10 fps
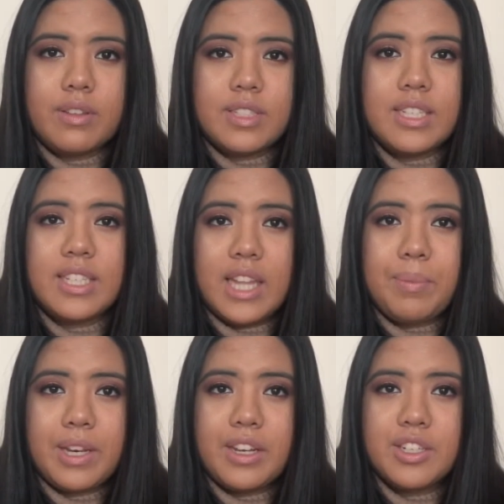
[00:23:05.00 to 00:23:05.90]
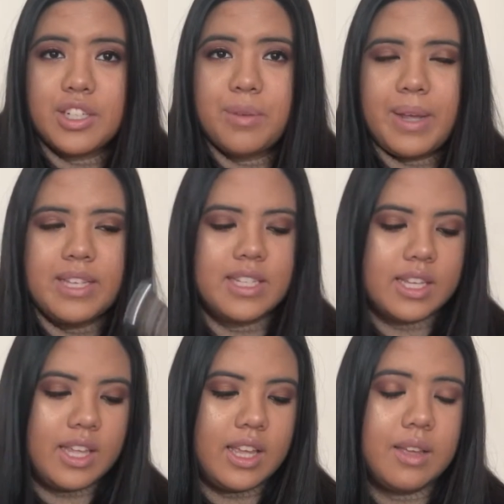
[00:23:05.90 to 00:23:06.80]
tinted lip conditioner,
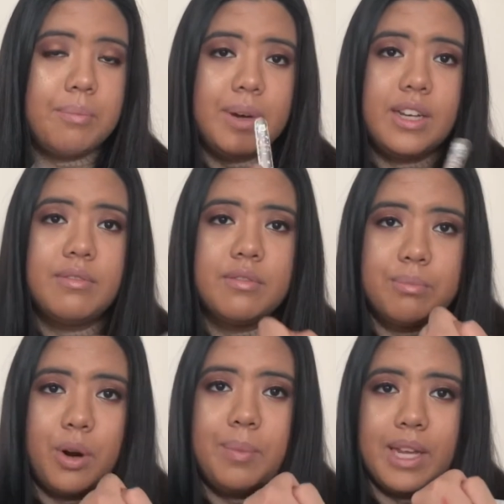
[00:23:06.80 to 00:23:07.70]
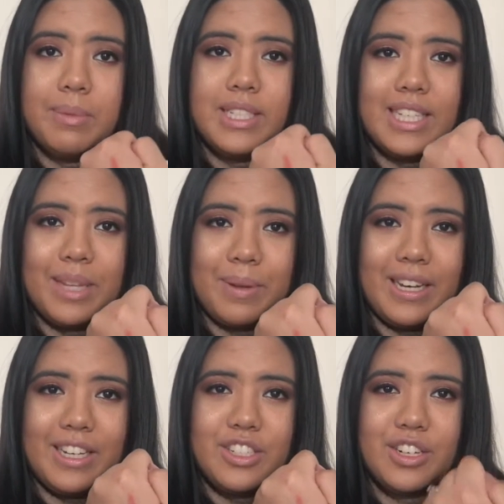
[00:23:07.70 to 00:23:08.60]
basically, but more pigmented lip
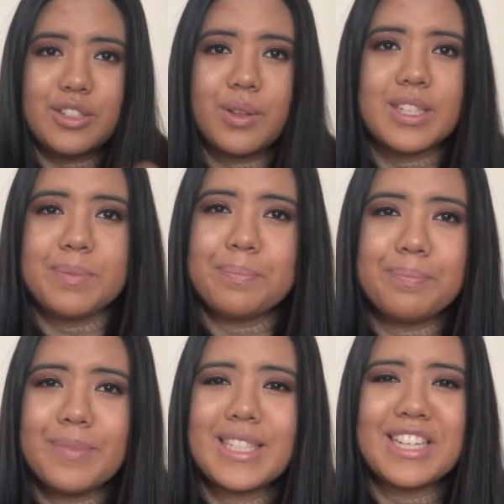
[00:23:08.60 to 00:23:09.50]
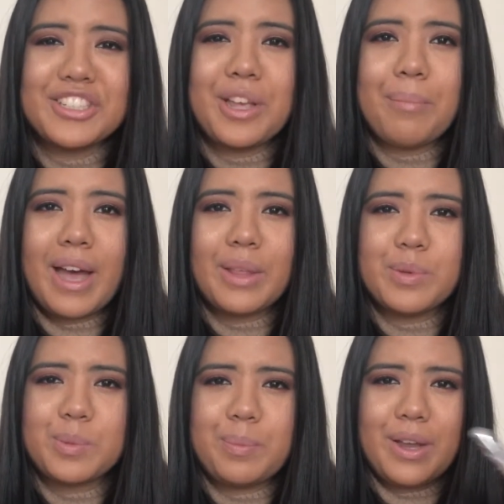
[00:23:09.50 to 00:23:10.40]
conditioner. So it's essentially a My
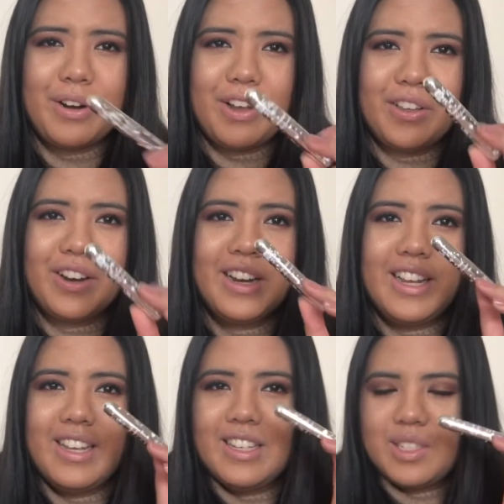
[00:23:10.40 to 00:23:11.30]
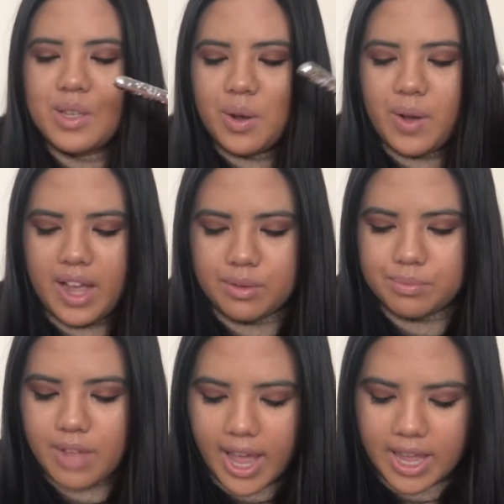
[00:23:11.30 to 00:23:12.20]
Lips But Better color. So I
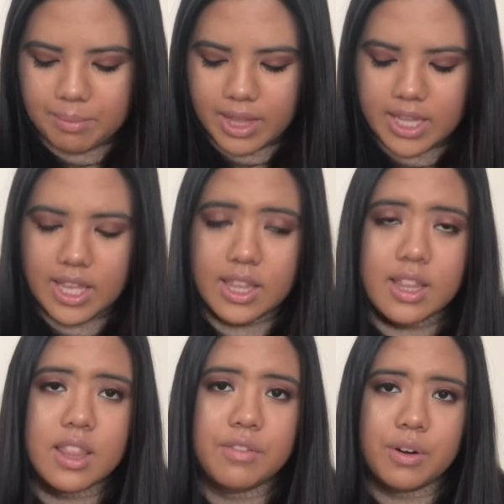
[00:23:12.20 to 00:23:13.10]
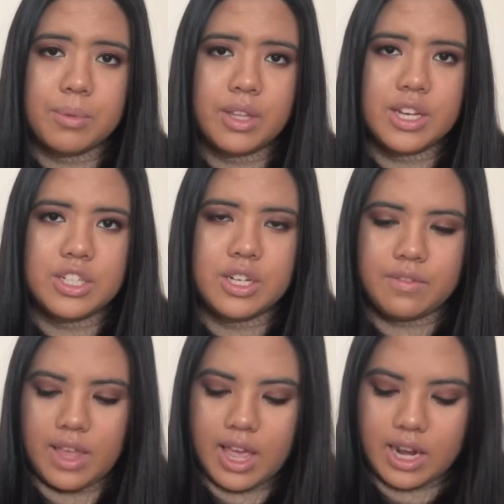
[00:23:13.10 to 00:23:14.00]
am liking the formulation of
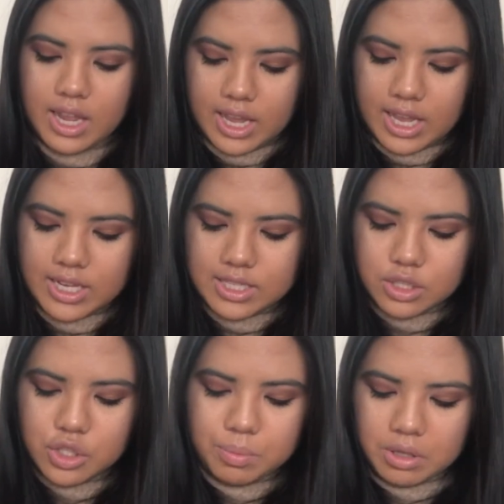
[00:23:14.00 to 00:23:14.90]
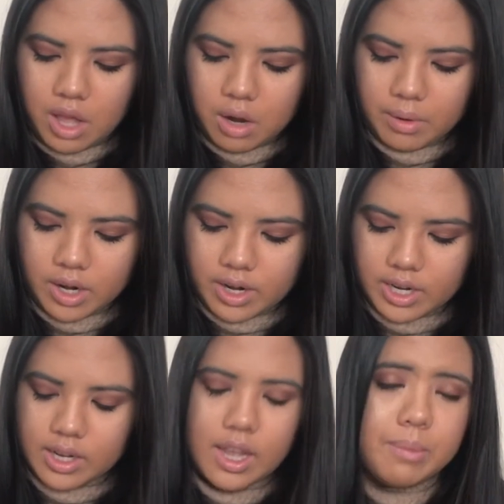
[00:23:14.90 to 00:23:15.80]
that. It isn't super long
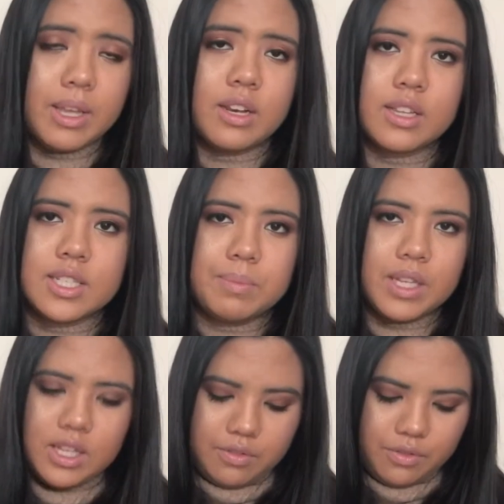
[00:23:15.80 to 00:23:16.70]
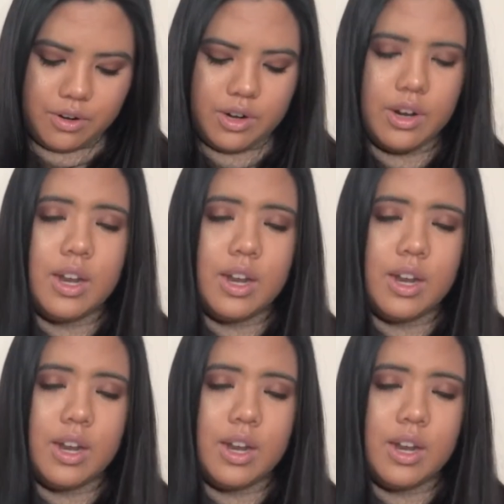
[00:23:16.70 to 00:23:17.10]
wearing. I mean, typically for